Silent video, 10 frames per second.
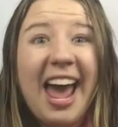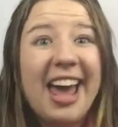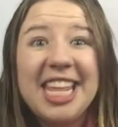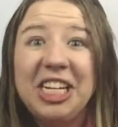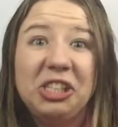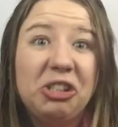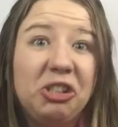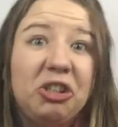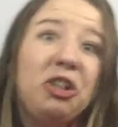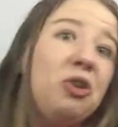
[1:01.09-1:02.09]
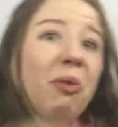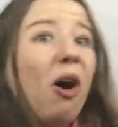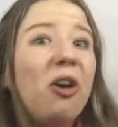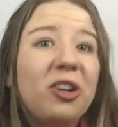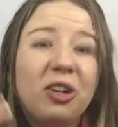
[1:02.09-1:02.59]
and they just scoop
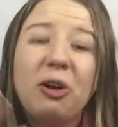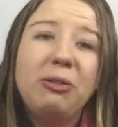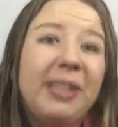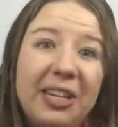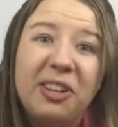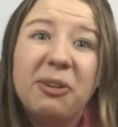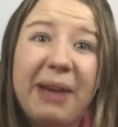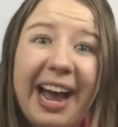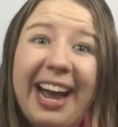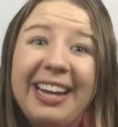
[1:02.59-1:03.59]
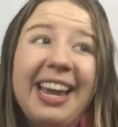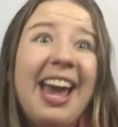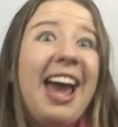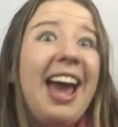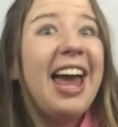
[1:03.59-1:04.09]
all the clothes into their bag,
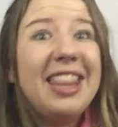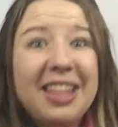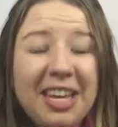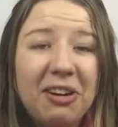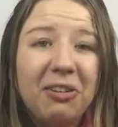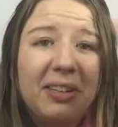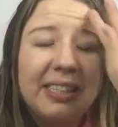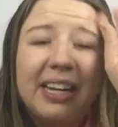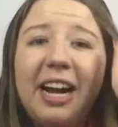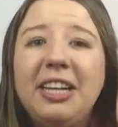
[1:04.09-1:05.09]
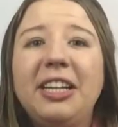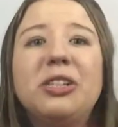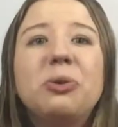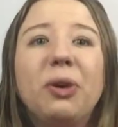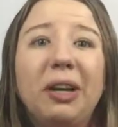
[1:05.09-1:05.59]
and then they go to the side and
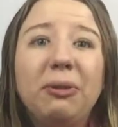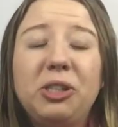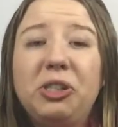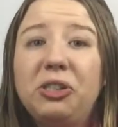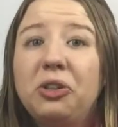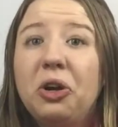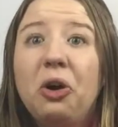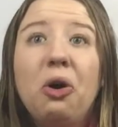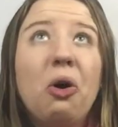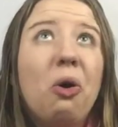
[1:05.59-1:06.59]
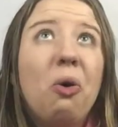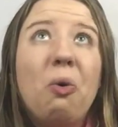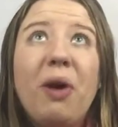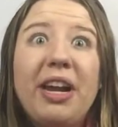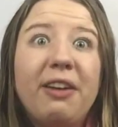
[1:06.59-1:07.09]
they sort it, which is
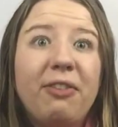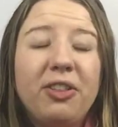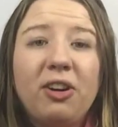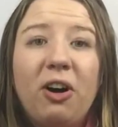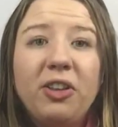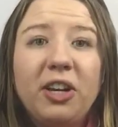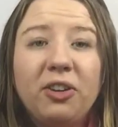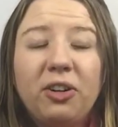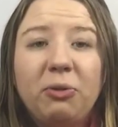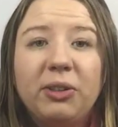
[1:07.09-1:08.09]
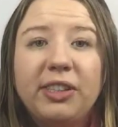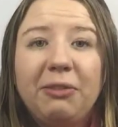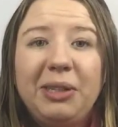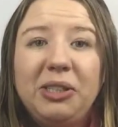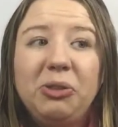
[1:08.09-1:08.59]
way different than all the other Goodwills
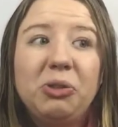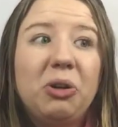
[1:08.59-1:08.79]
I've been to.